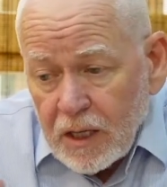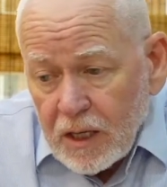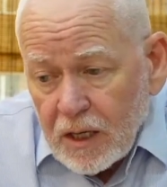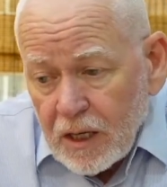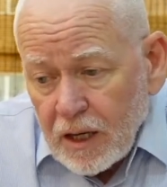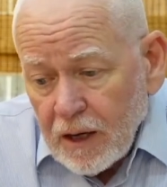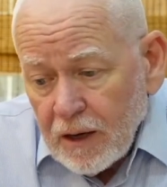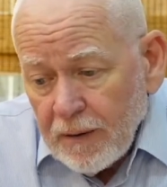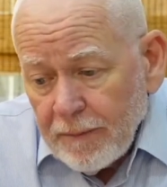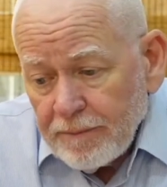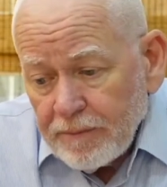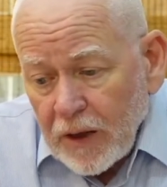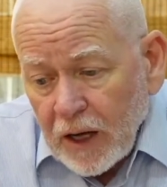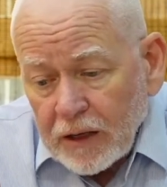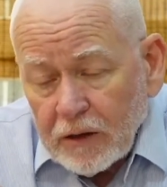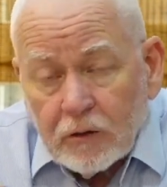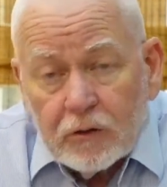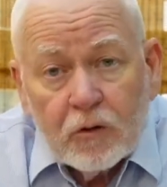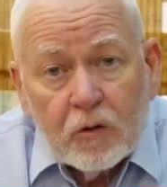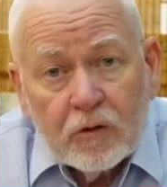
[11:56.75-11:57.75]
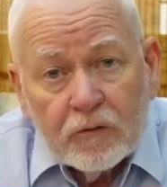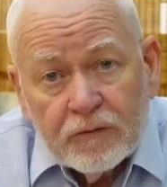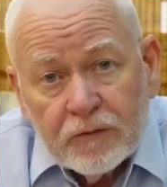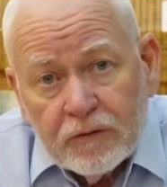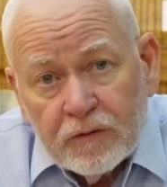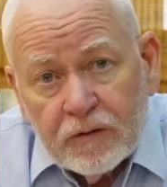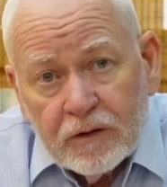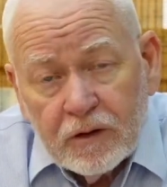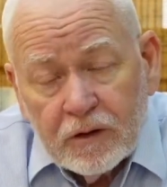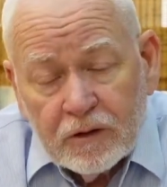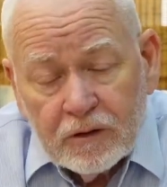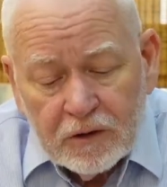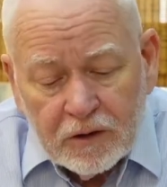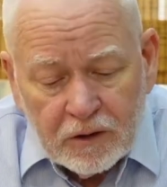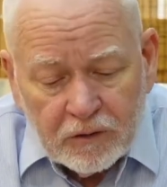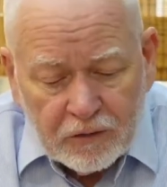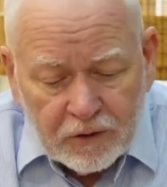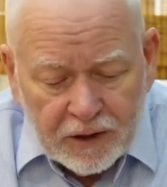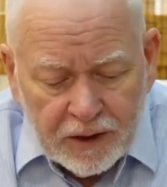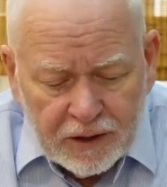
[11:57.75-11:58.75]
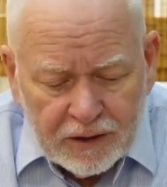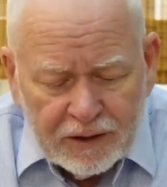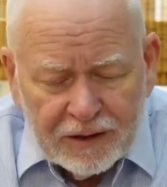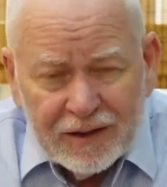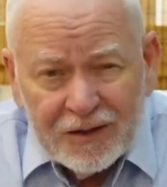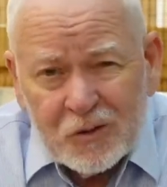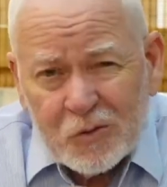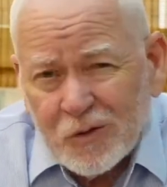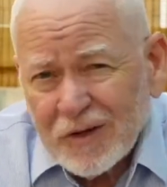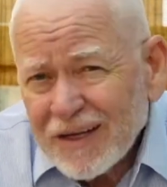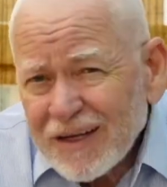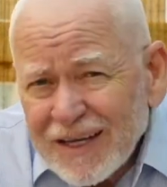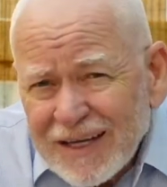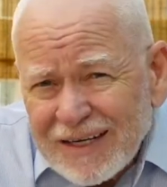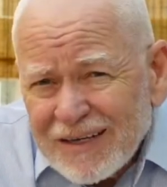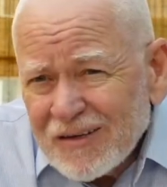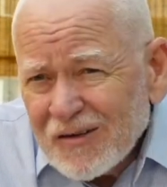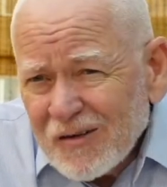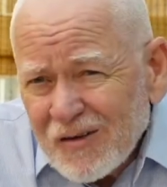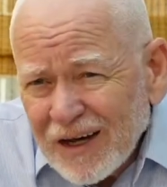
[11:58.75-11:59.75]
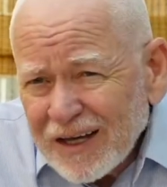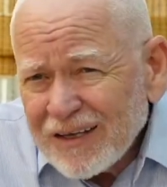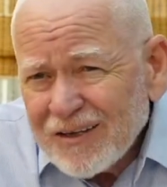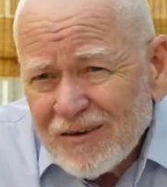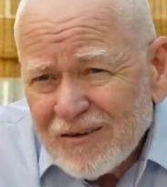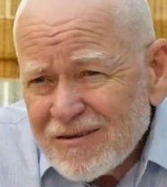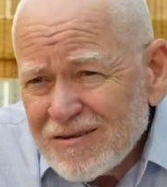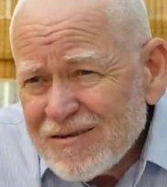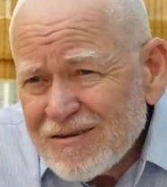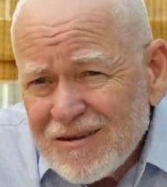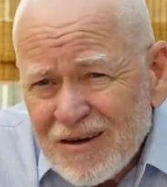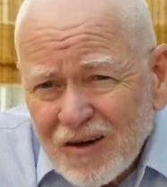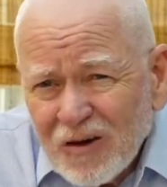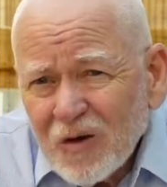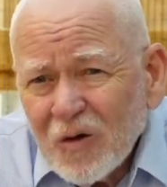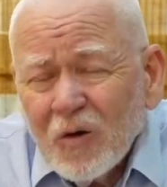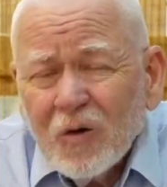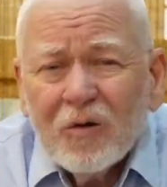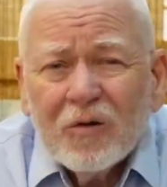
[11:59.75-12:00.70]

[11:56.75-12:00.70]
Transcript: I don't know if the other candidates, what do they do? I don't know.